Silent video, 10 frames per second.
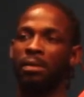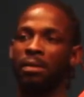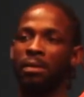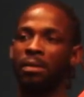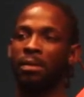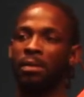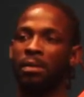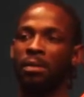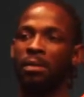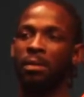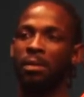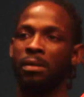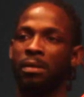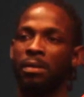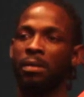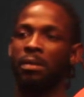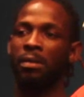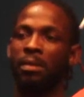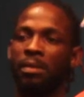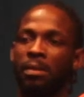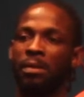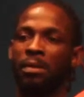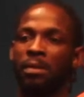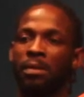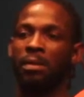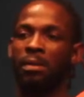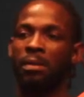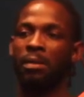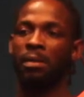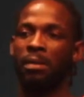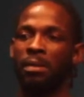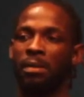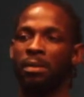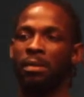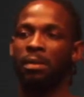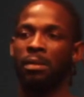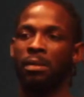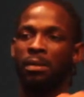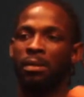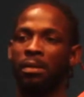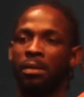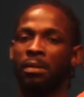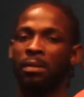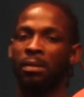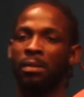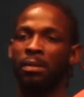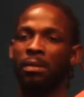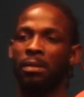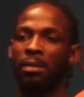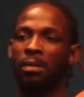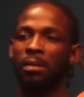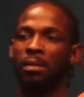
No words are spoken by the person on screen.